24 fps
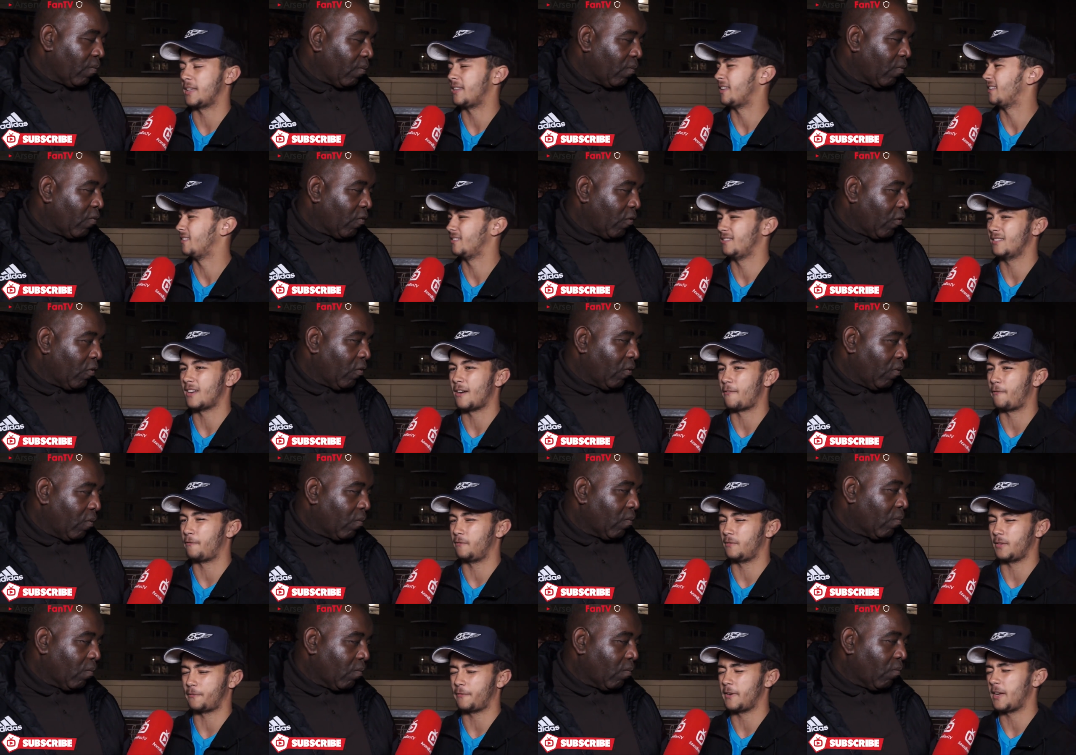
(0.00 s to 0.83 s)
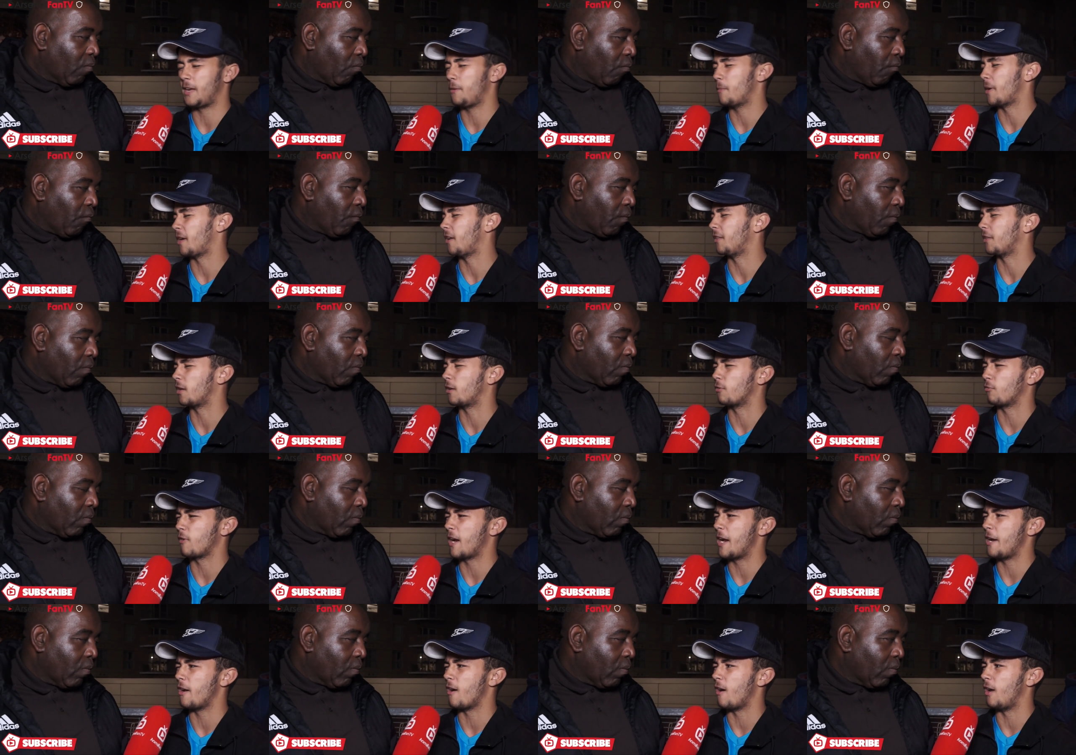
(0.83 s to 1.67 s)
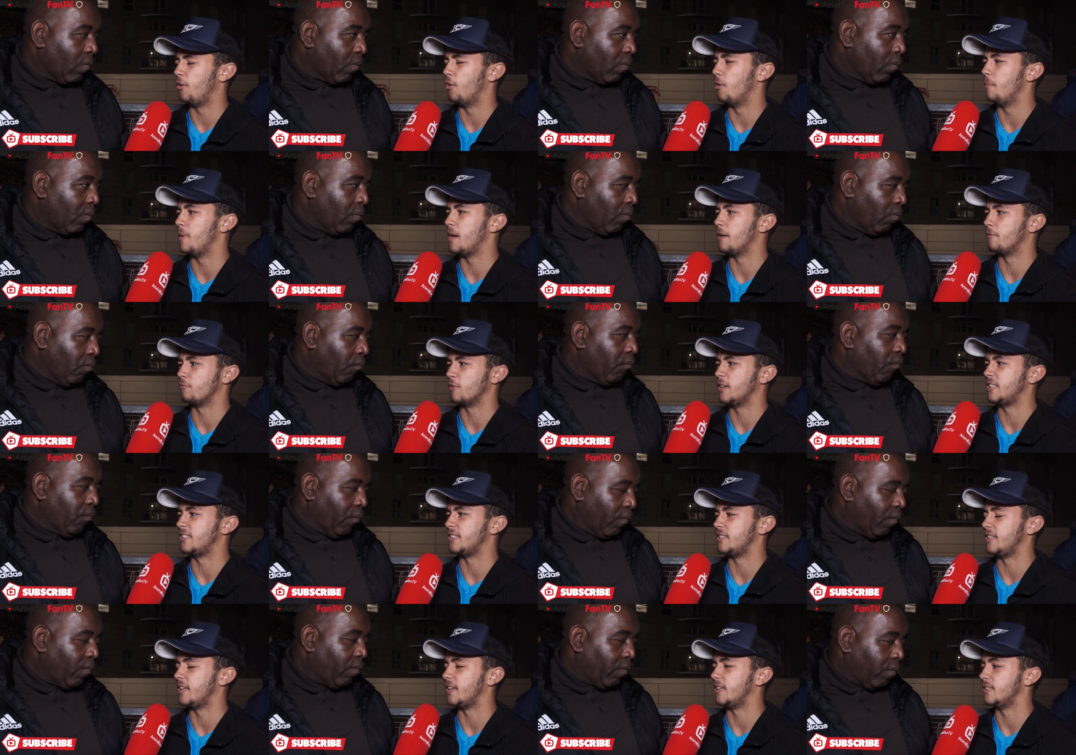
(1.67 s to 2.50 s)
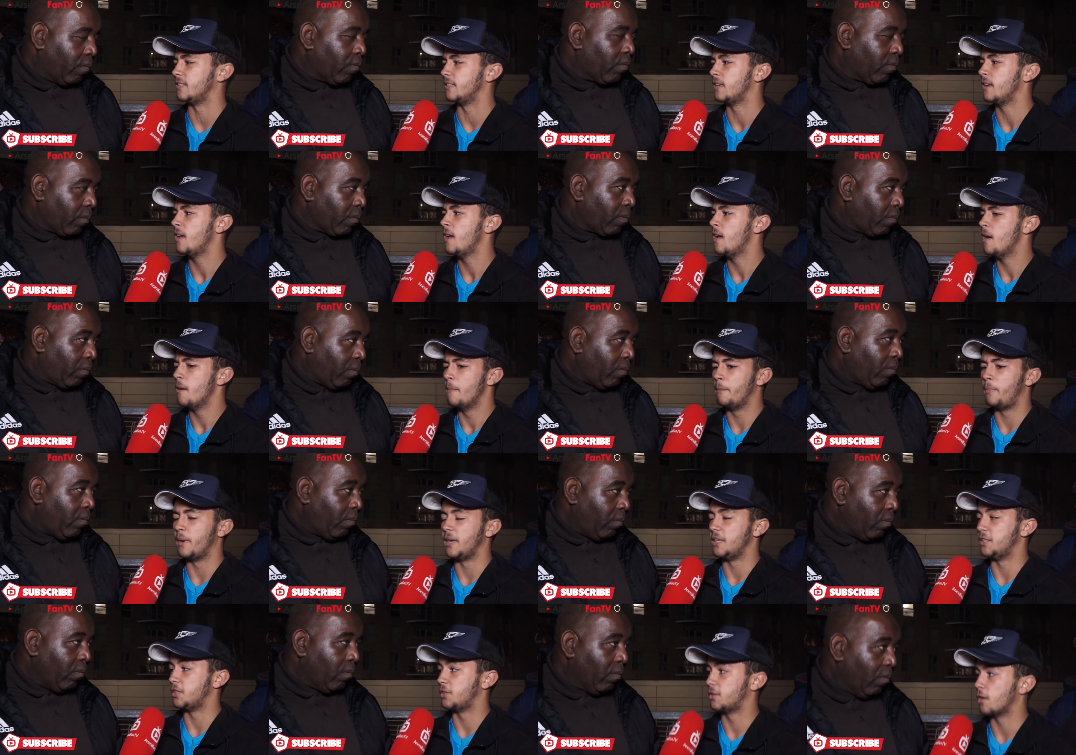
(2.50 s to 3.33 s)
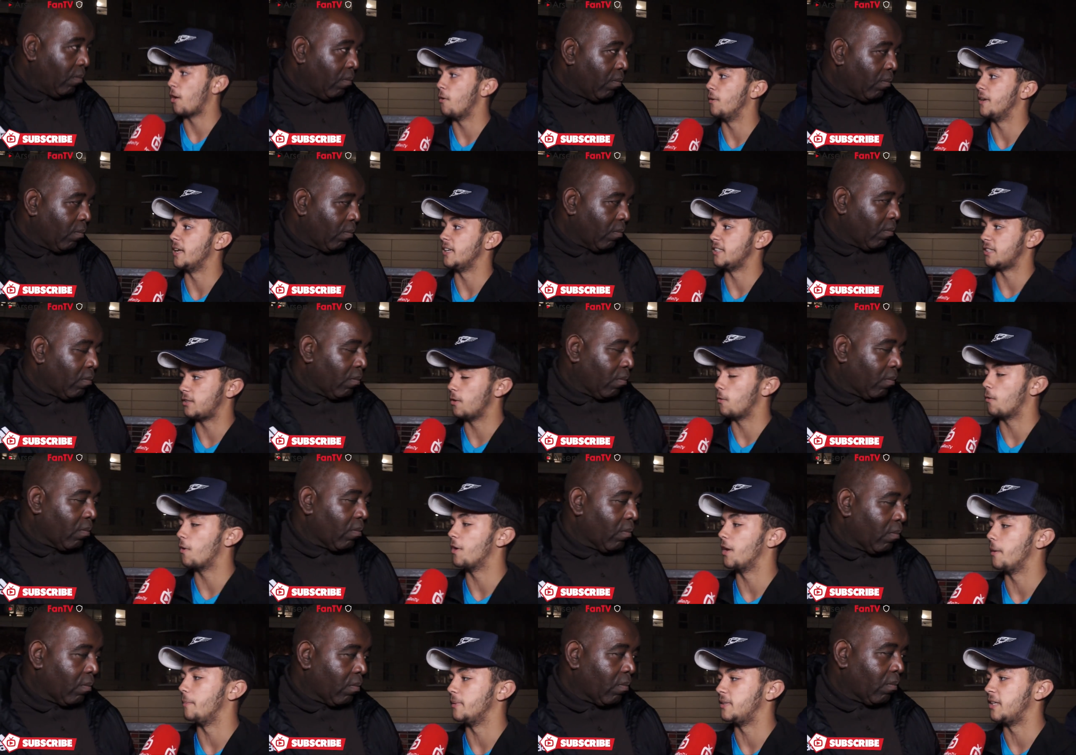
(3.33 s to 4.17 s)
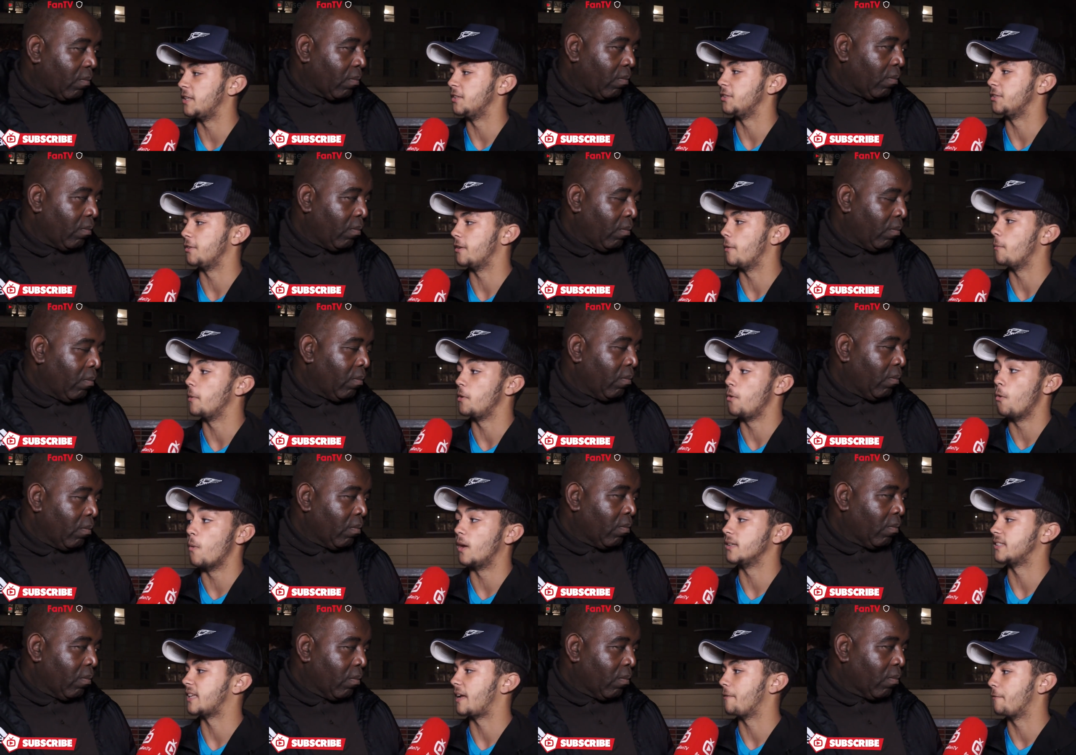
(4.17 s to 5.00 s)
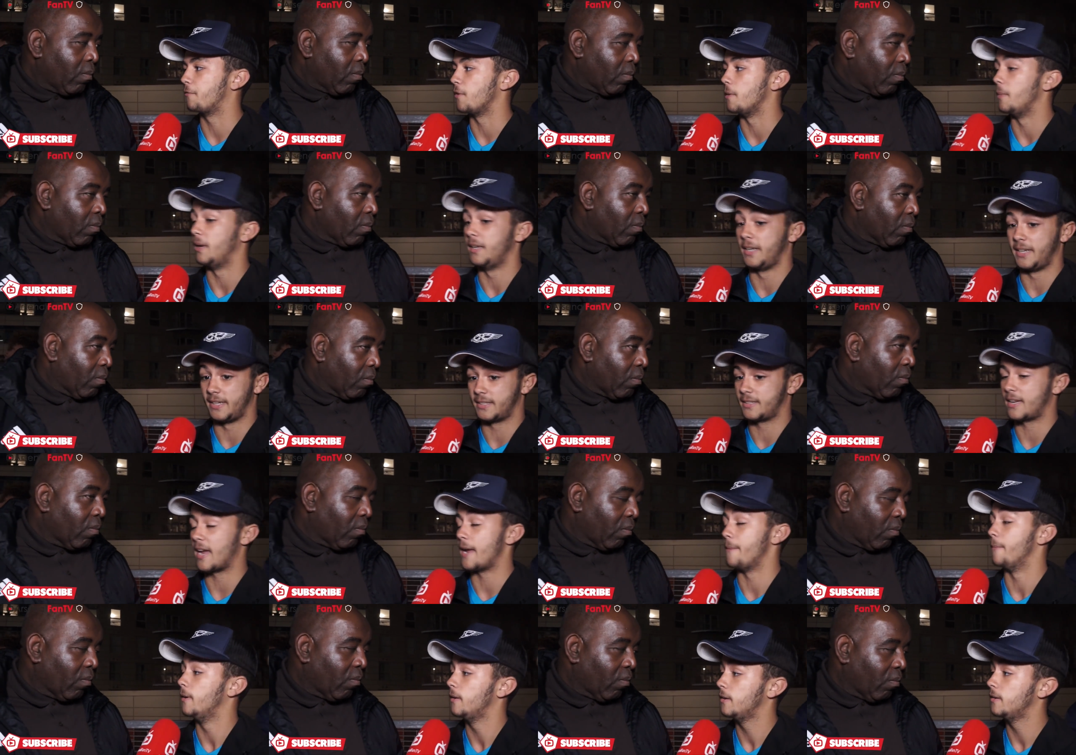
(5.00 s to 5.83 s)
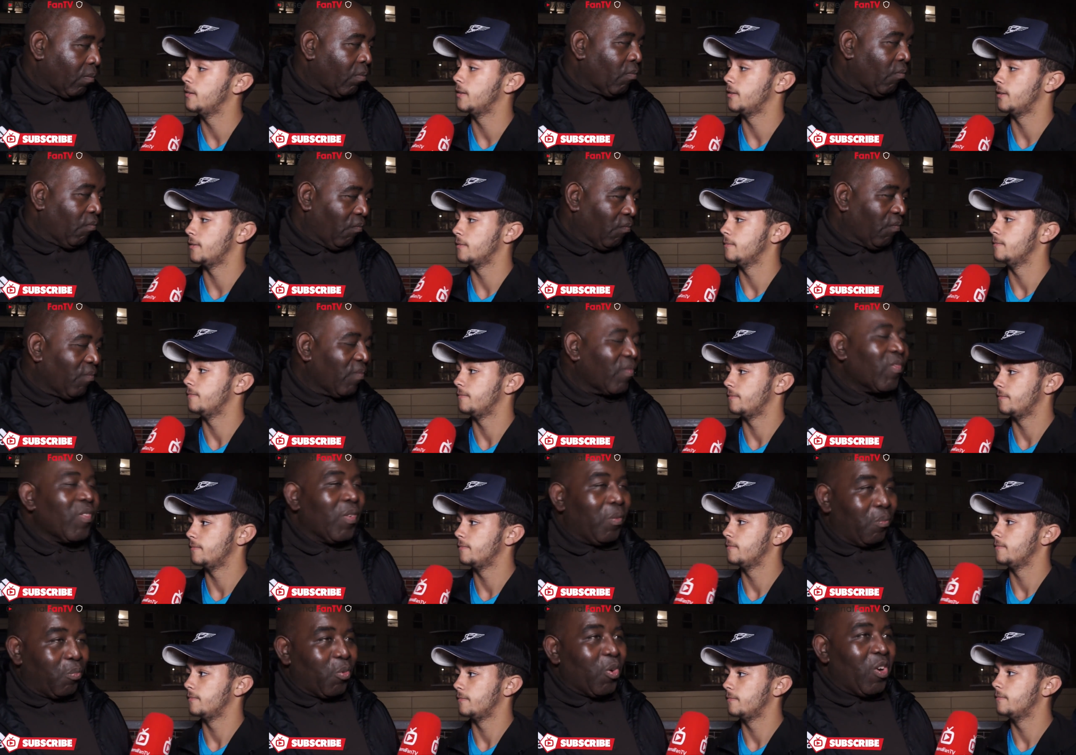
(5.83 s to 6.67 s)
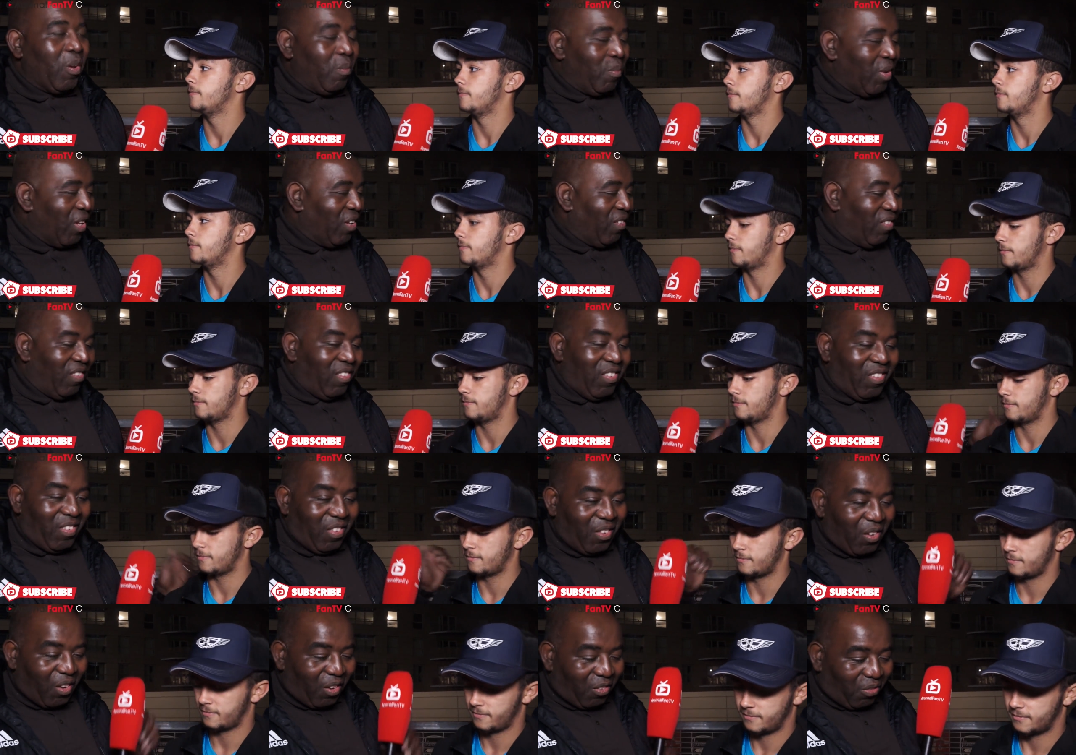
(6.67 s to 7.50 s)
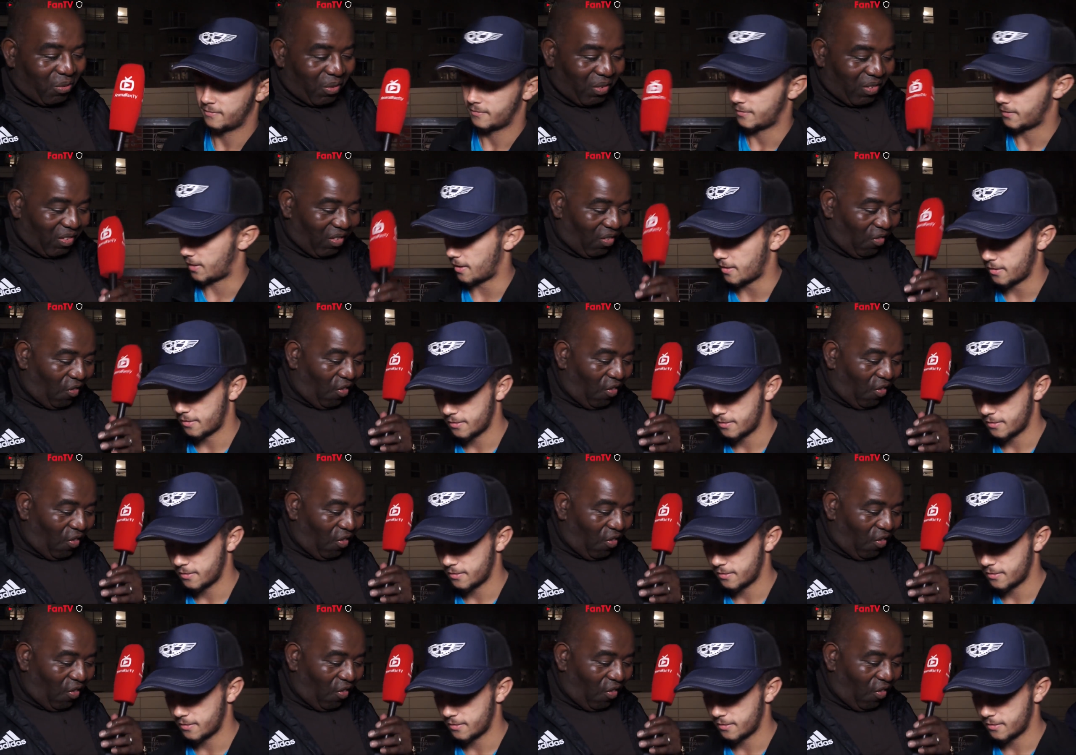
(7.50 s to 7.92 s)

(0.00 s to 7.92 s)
Speaker 1: I didn't. I, I, think he went under the radar a little bit mm. in hmm. recent years, but he showed that he's still got the potential that we all once had for him in this game.
Speaker 2: Mm. Brilliant, man. Nice one.